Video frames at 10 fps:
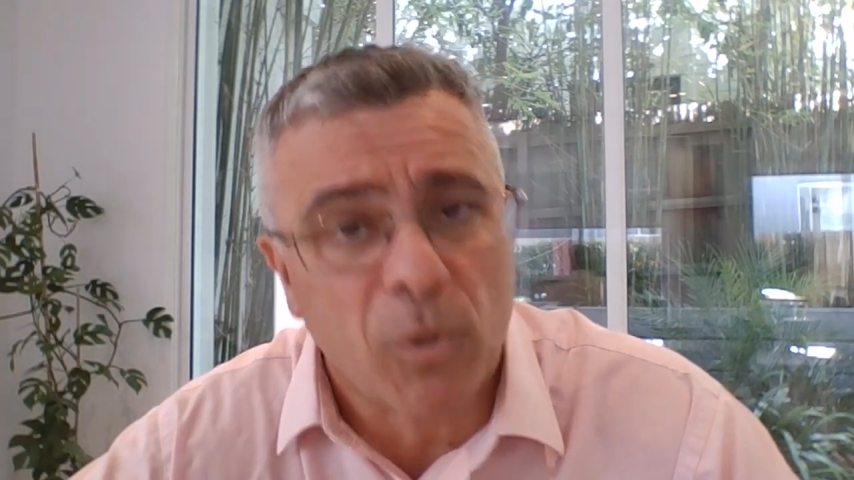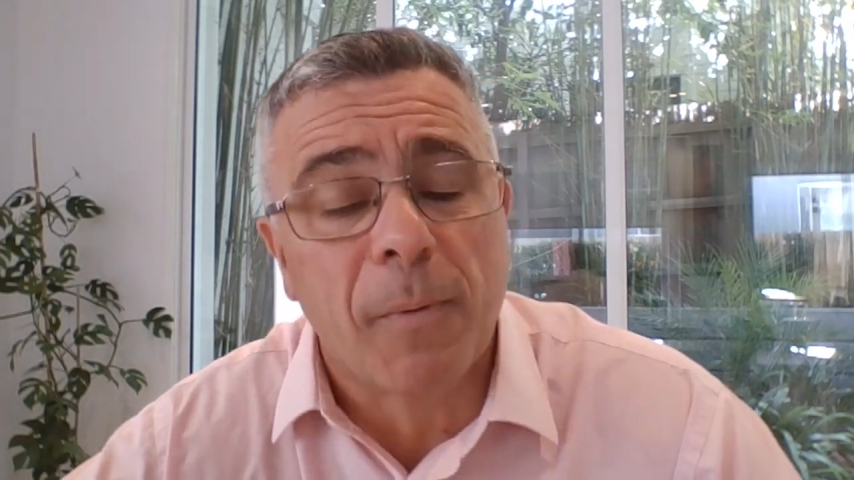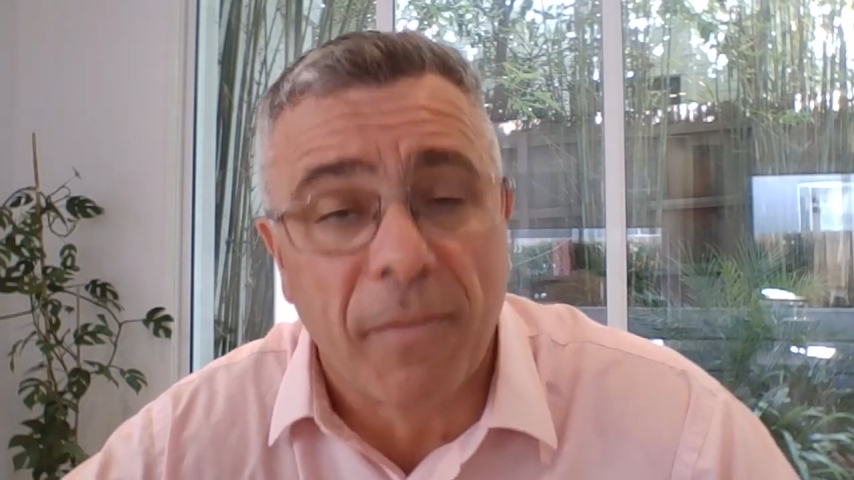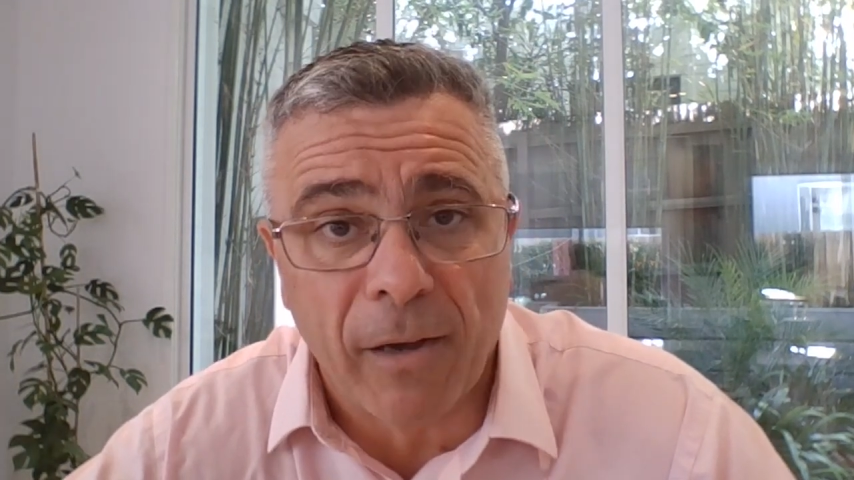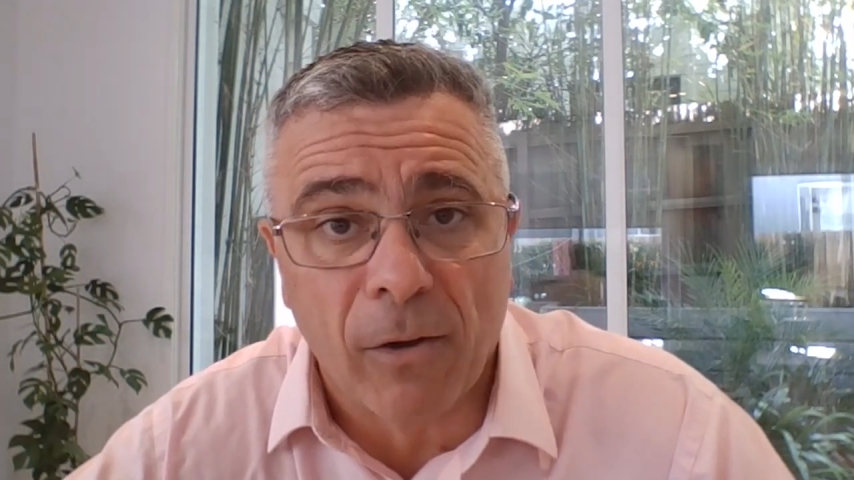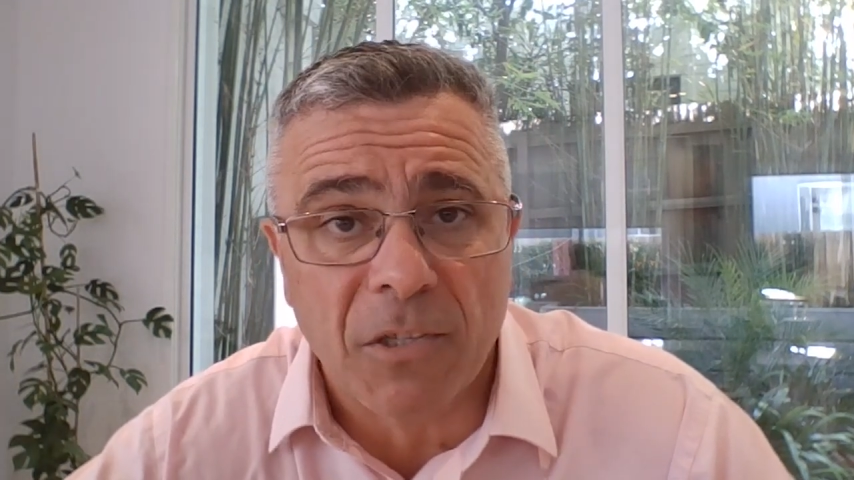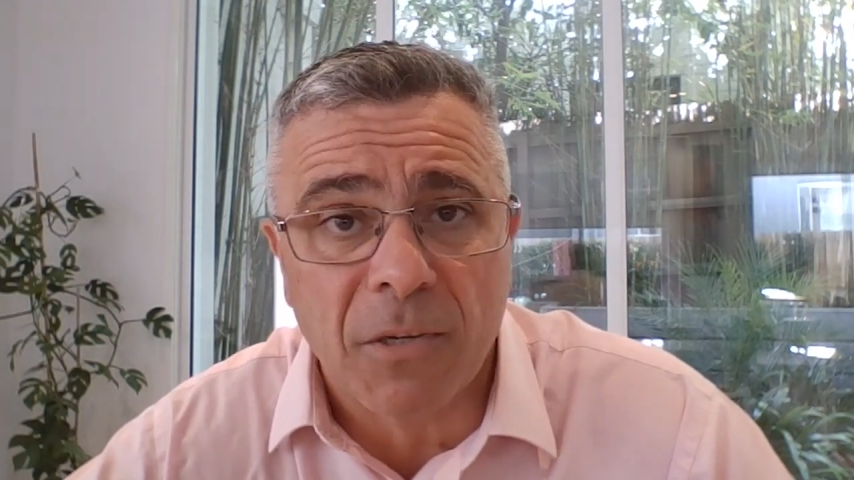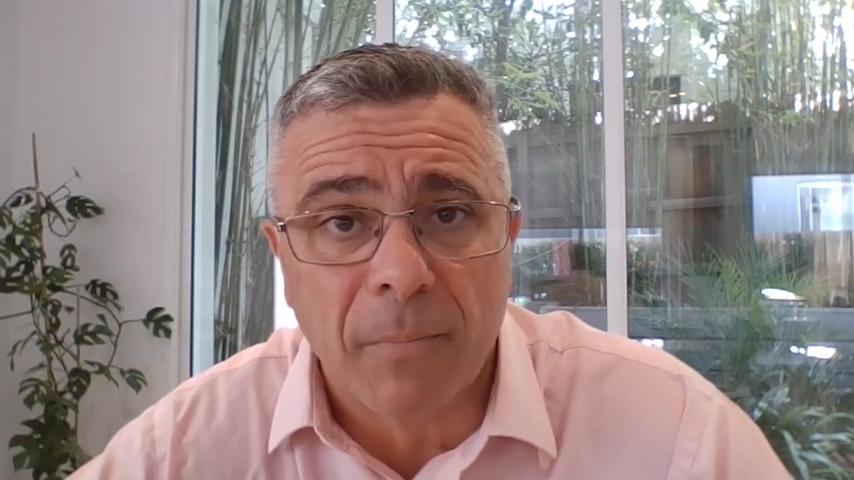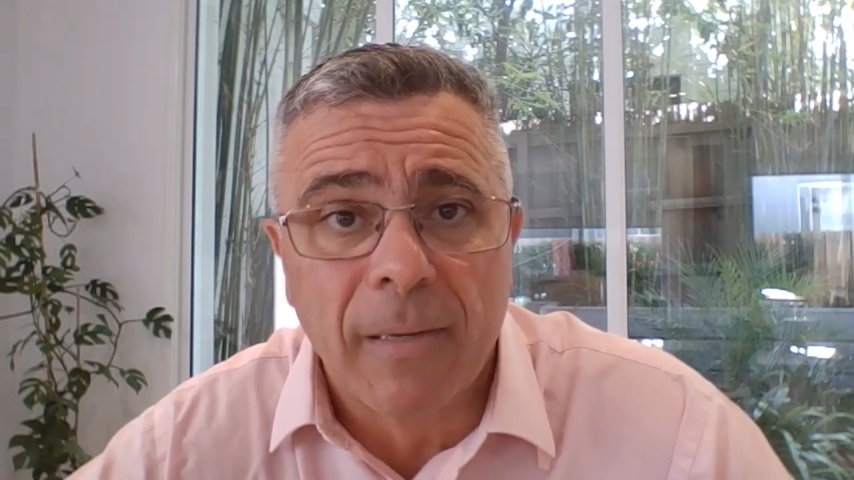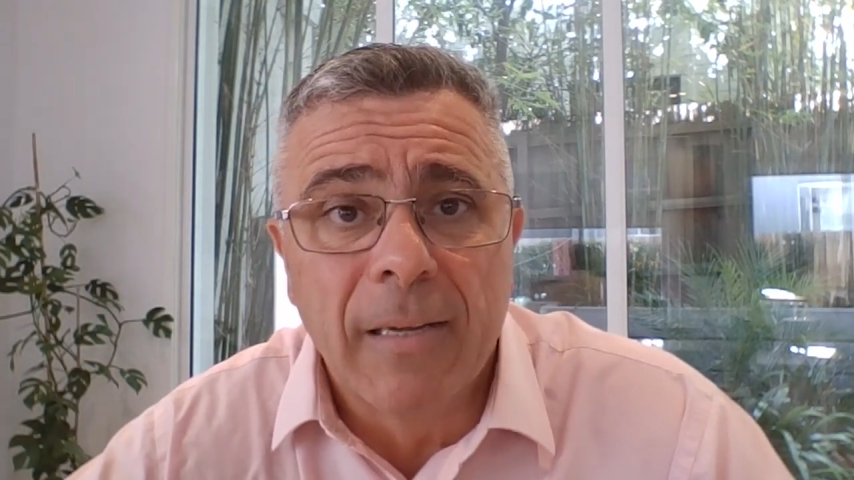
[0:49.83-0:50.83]
which meant they got
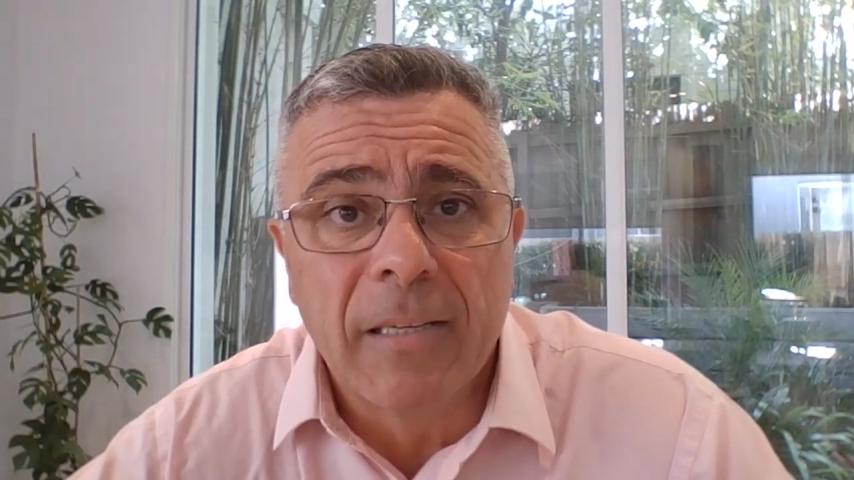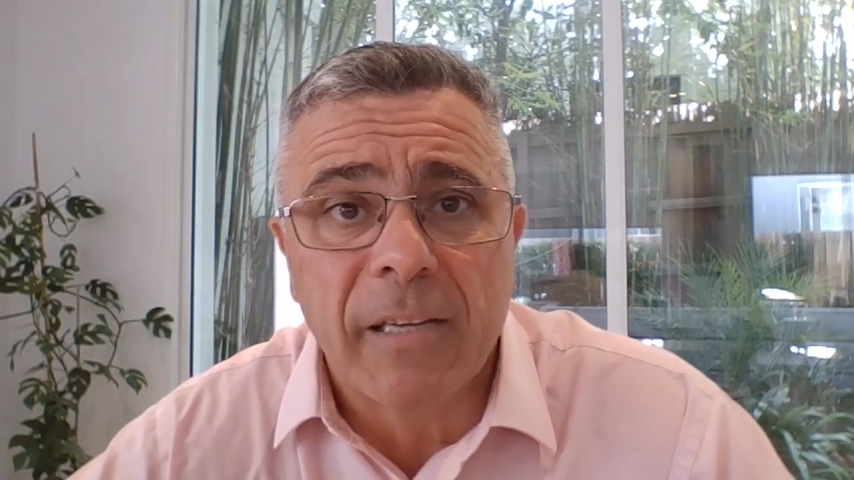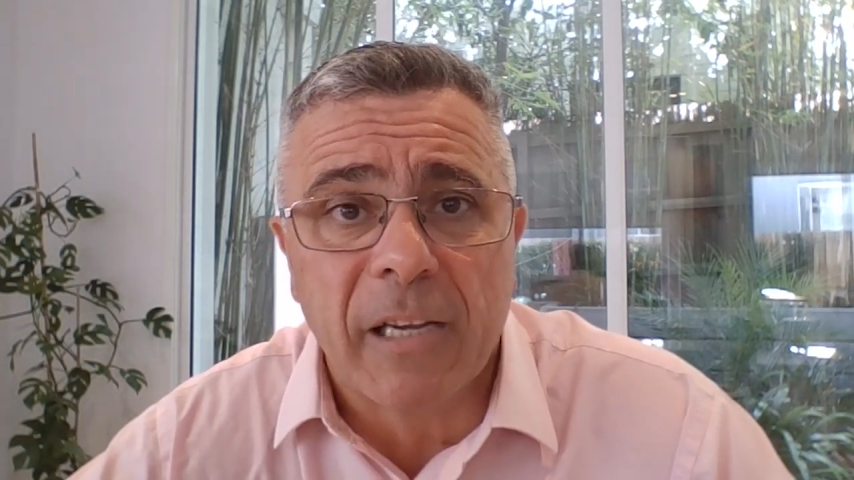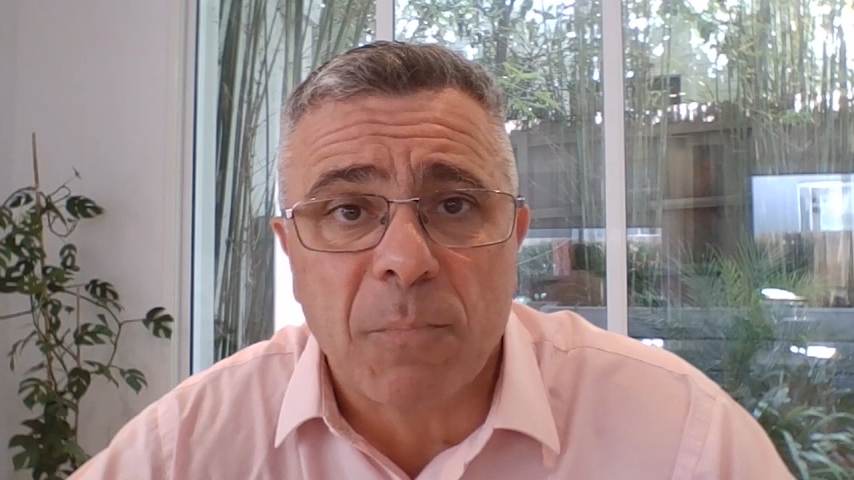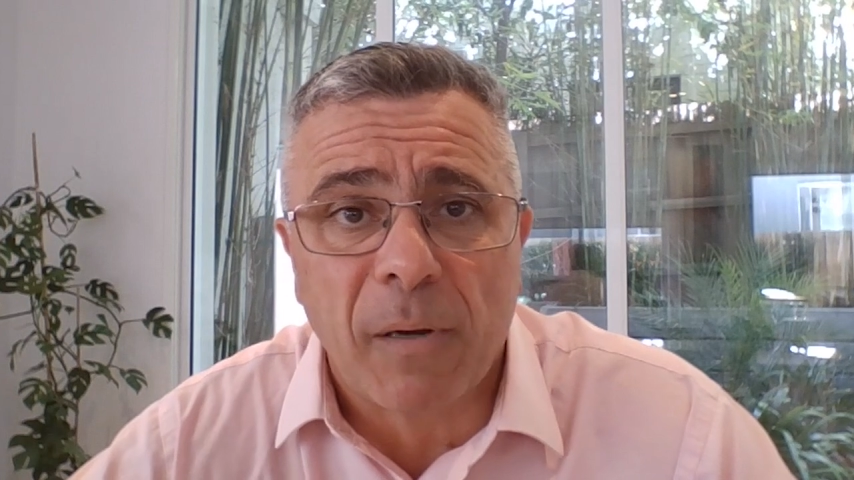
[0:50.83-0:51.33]
some tax